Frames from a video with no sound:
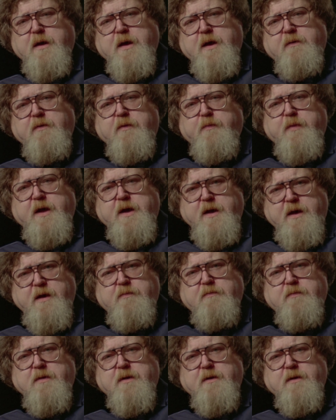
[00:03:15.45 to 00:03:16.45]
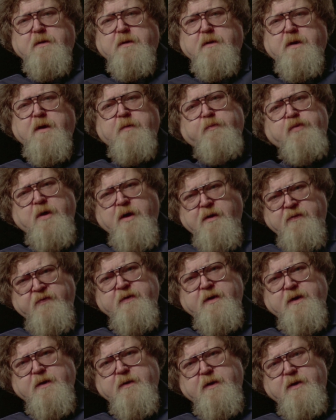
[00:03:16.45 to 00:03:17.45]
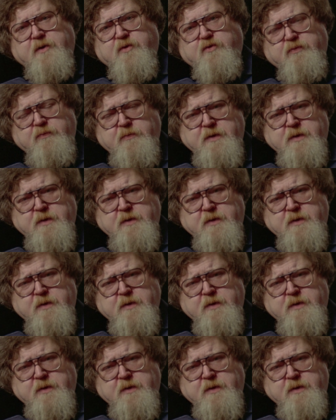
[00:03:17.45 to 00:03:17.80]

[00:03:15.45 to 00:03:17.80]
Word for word: I would become a prophet, you know,